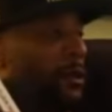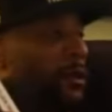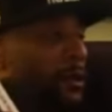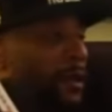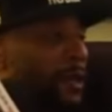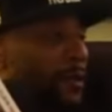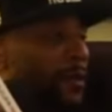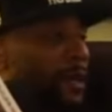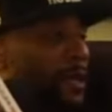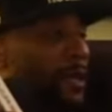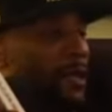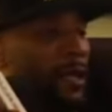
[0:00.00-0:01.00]
You know what I
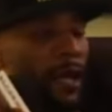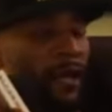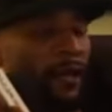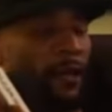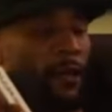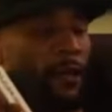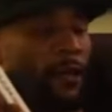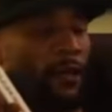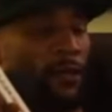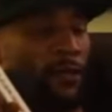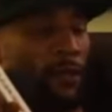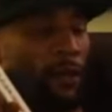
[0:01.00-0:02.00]
mean? Like,
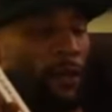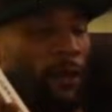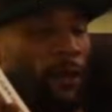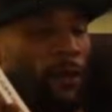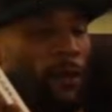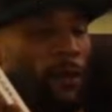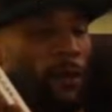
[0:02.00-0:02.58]
so